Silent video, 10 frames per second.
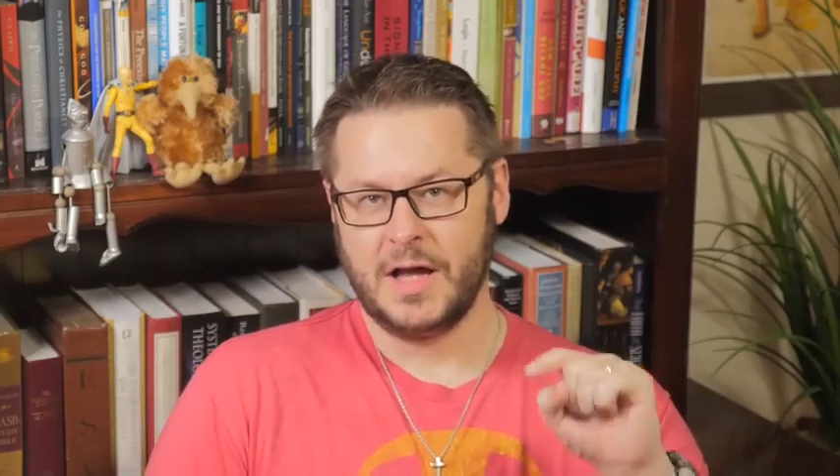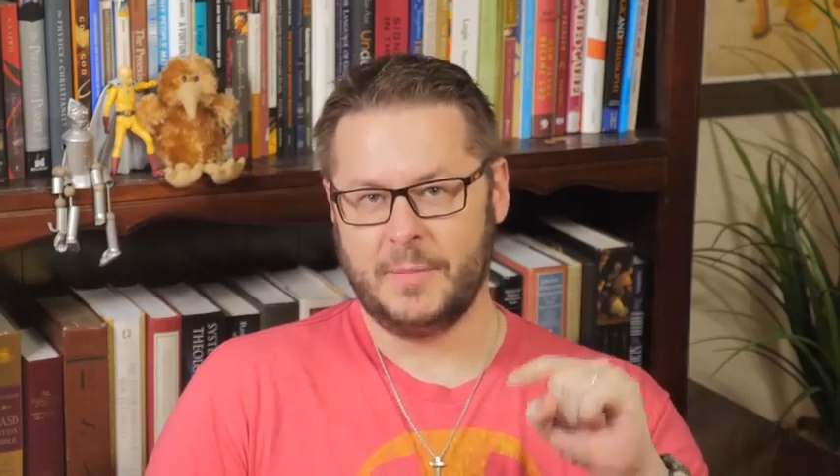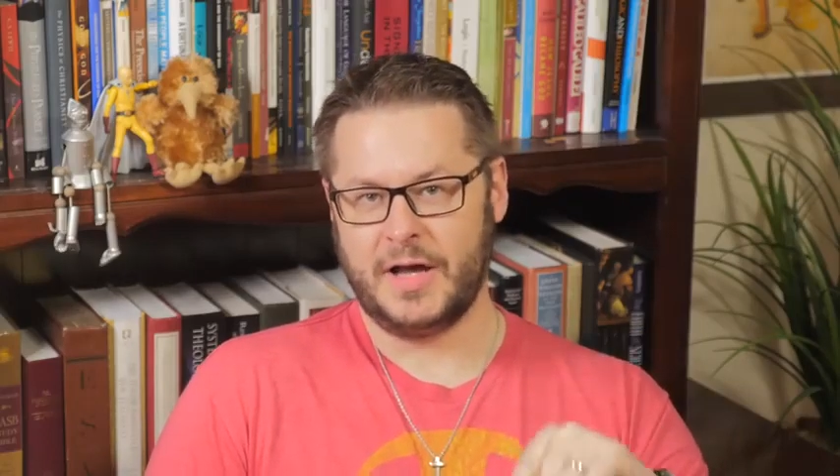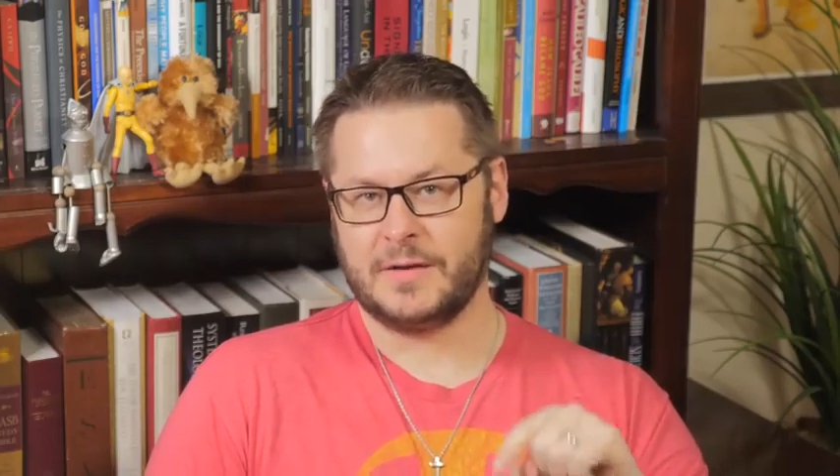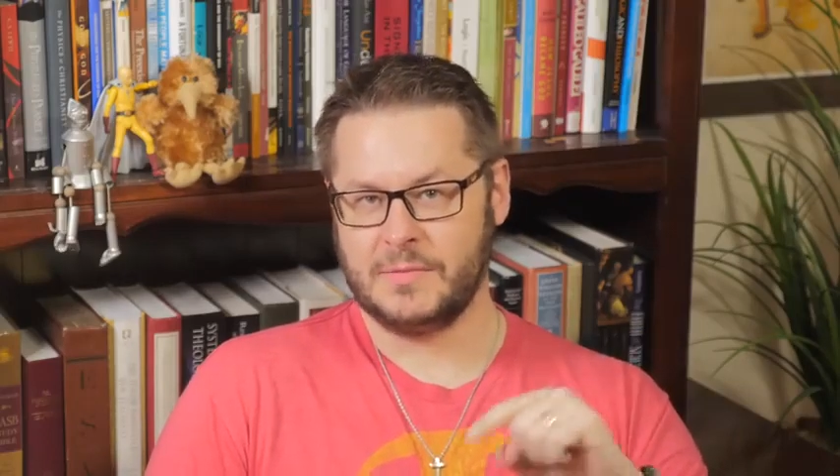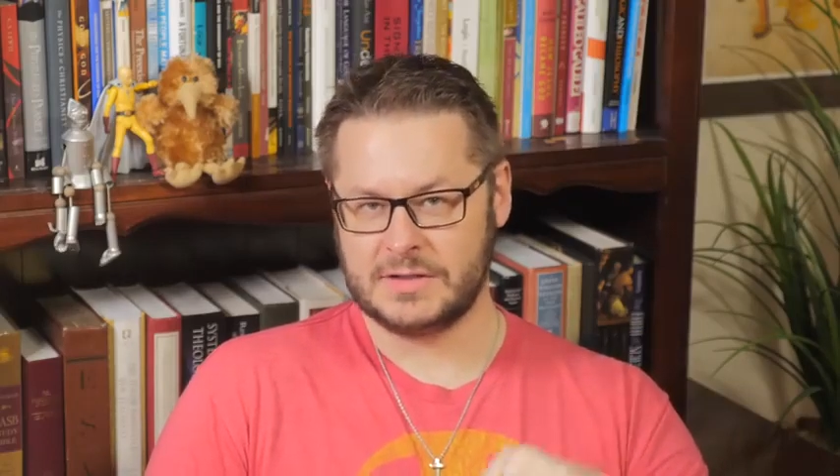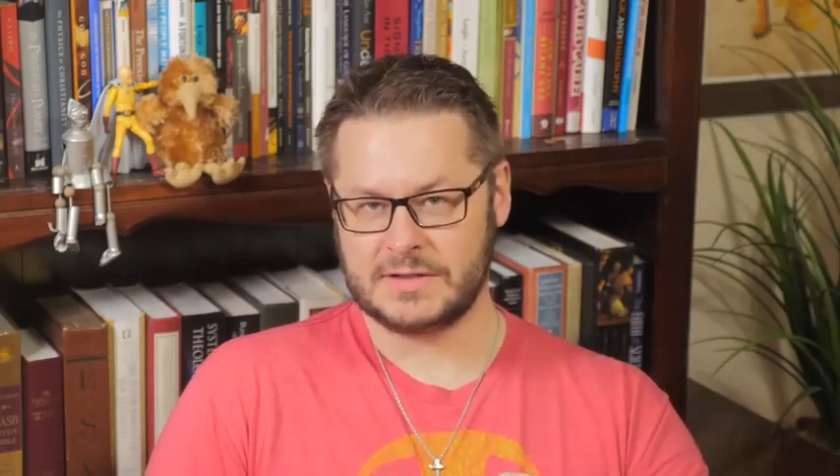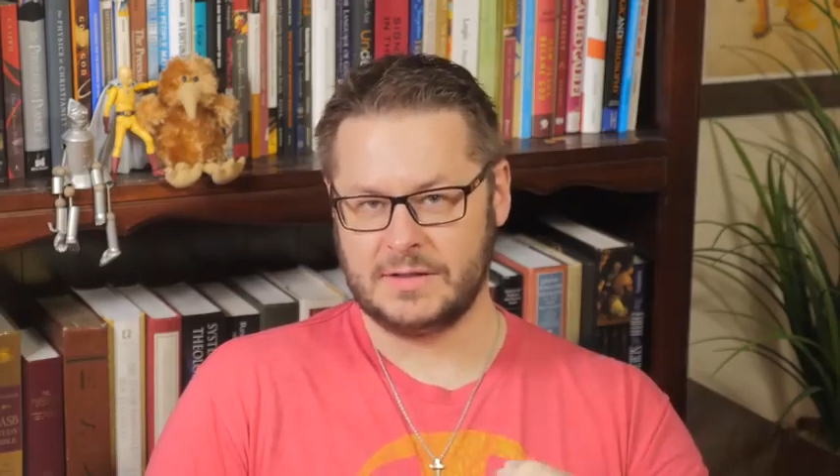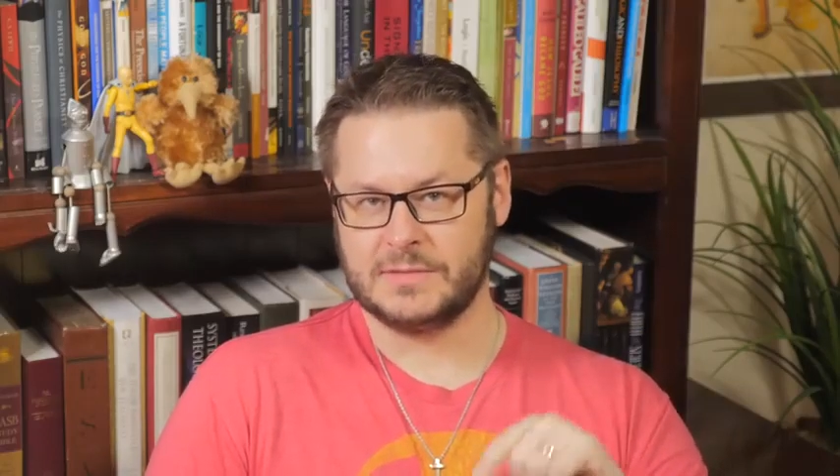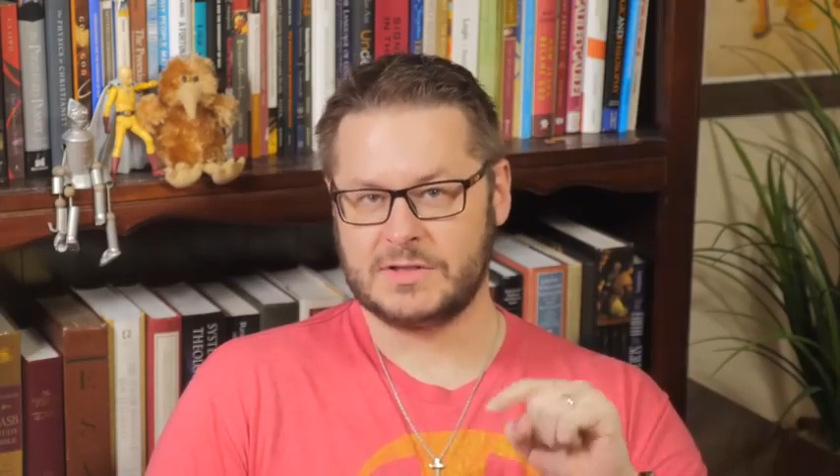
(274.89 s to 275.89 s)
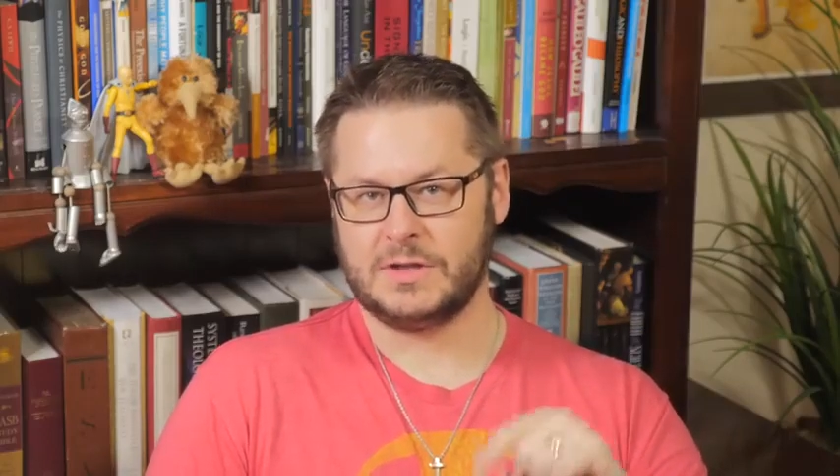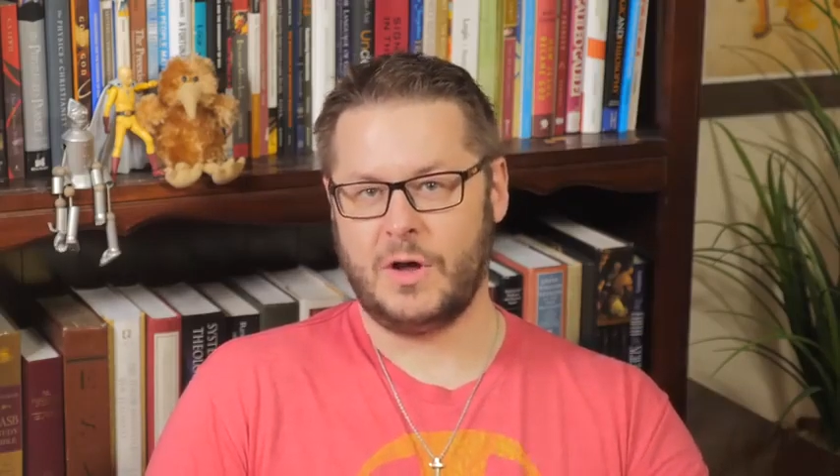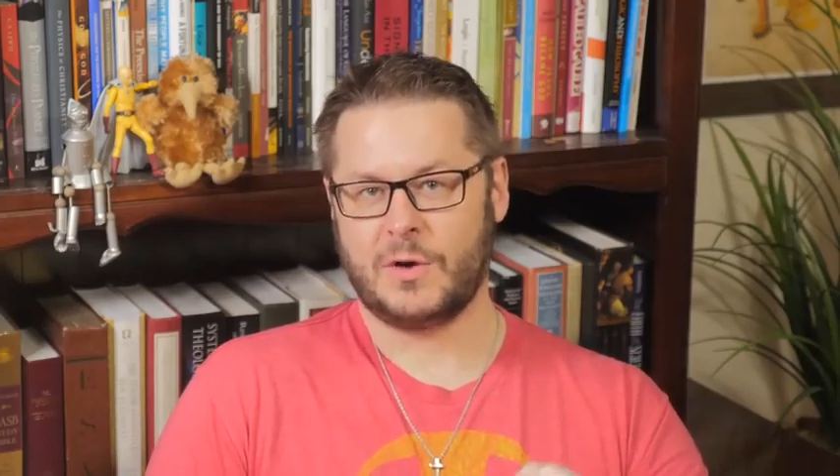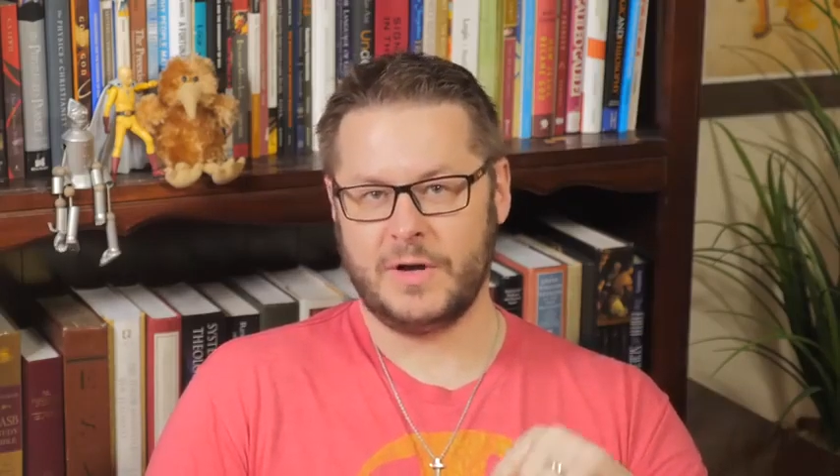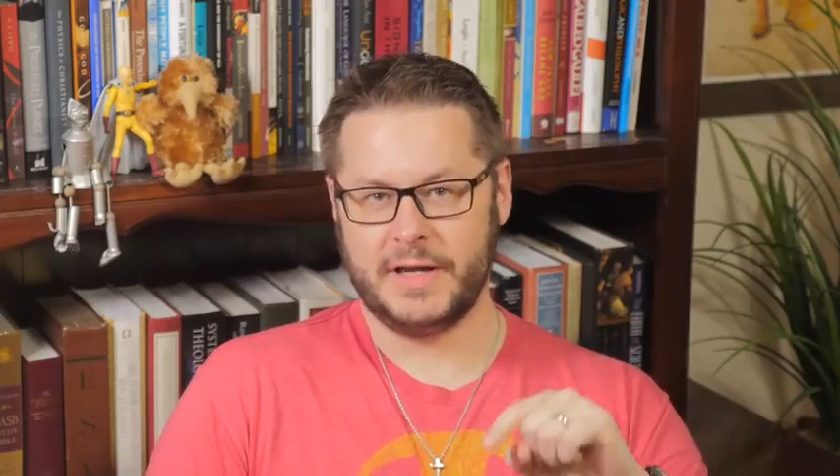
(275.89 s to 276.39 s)
about a Muslim
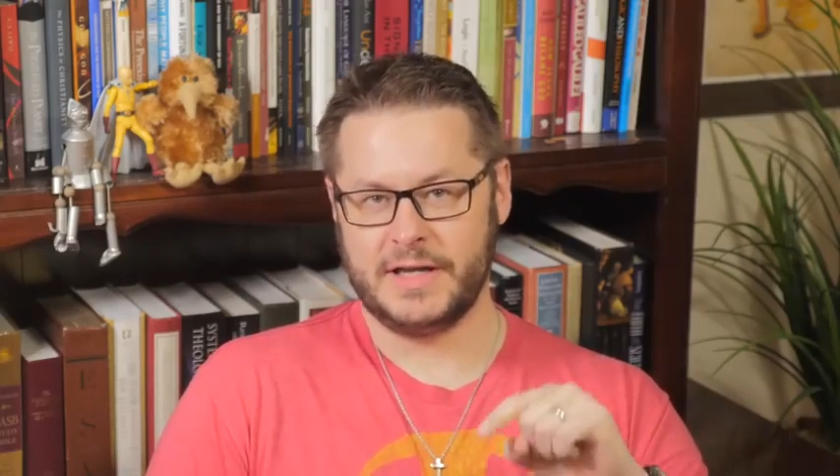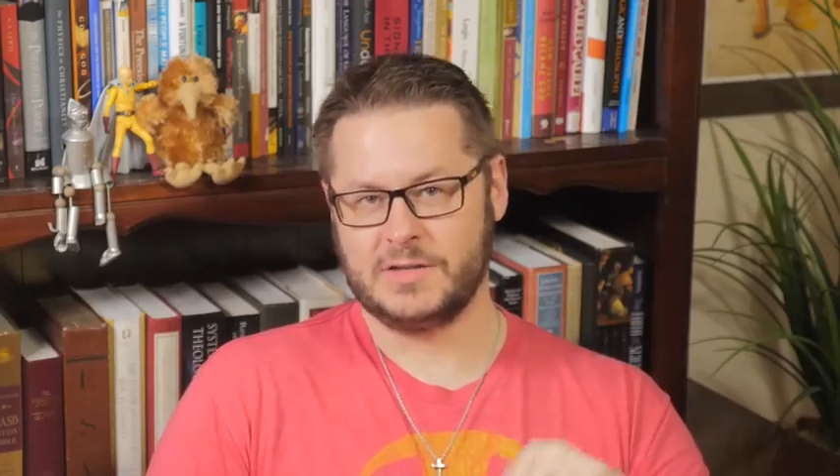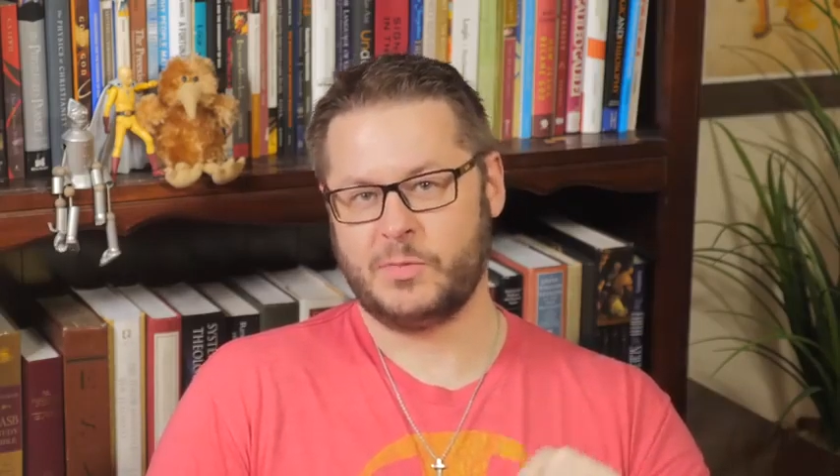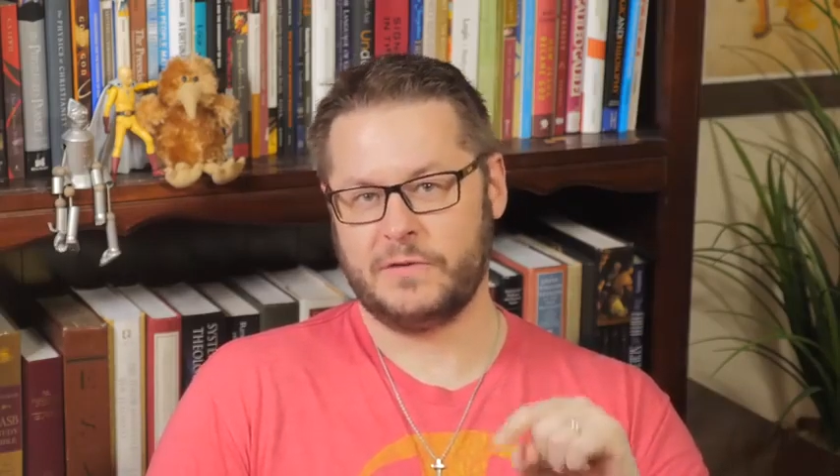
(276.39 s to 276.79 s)
slaughtering his